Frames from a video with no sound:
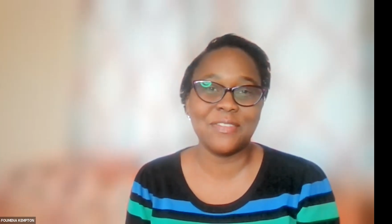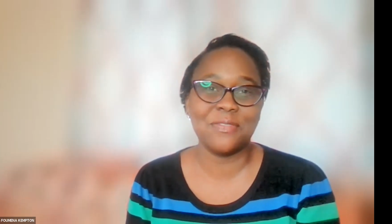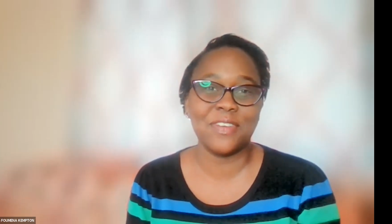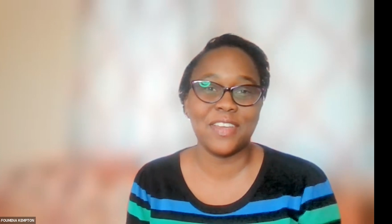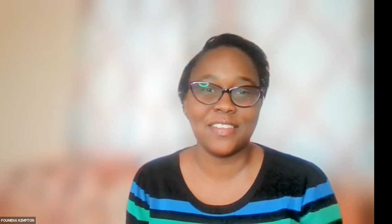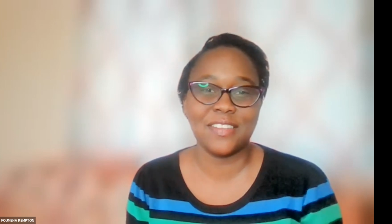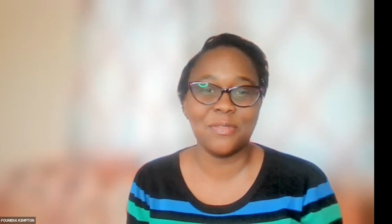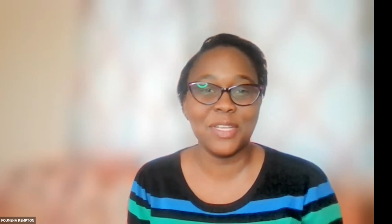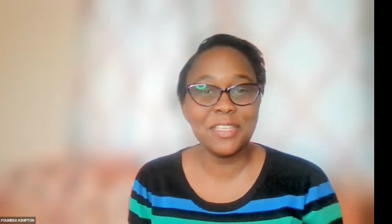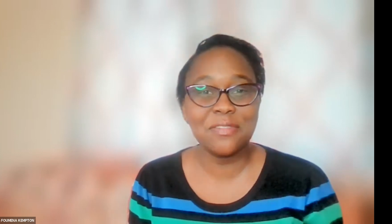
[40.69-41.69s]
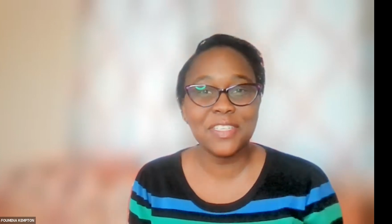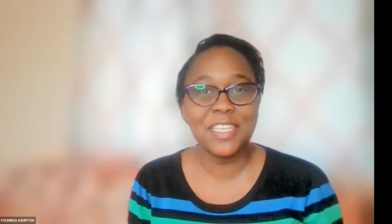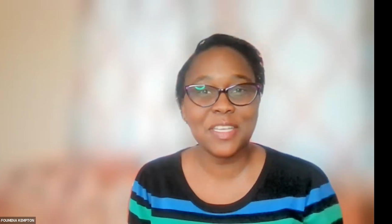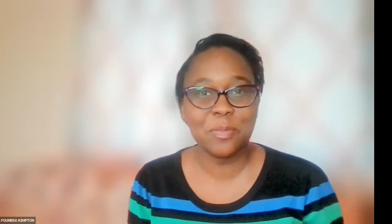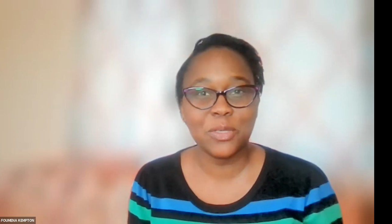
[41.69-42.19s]
find relevant,
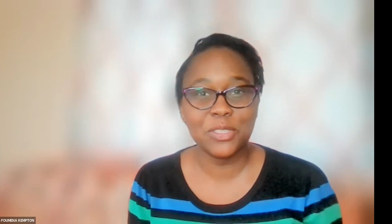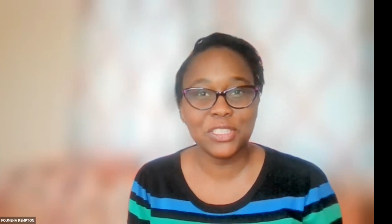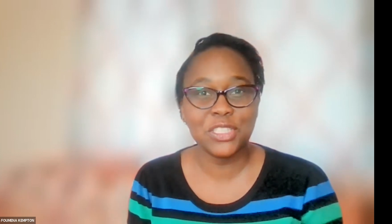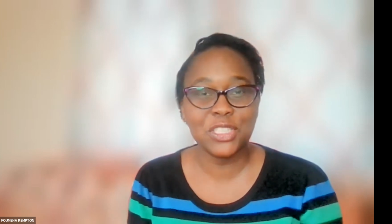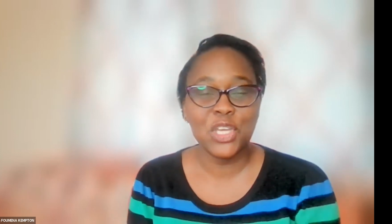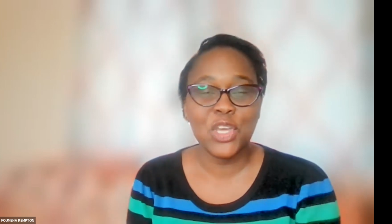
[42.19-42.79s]
important